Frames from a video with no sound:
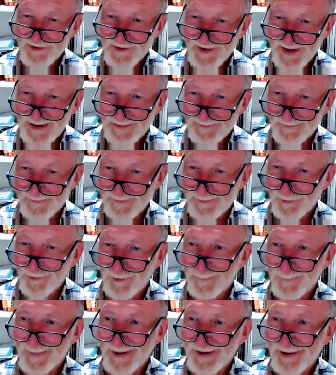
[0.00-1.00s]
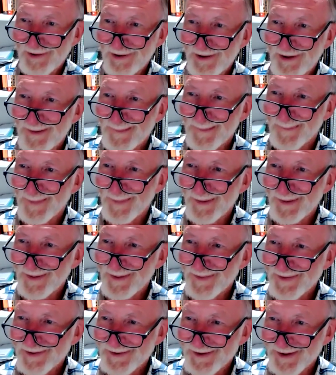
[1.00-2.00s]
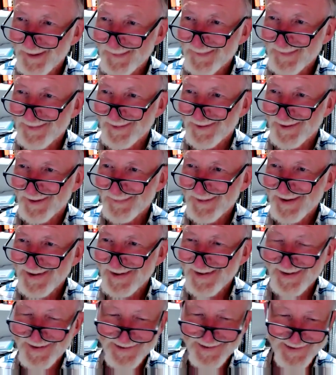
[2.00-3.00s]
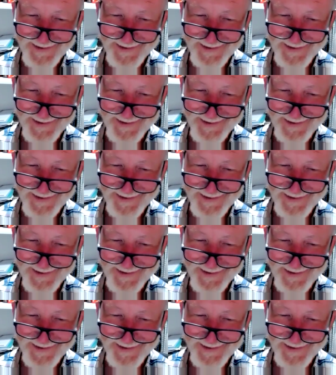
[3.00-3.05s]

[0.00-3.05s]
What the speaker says: second floor, but a lot more on the top floor. And when I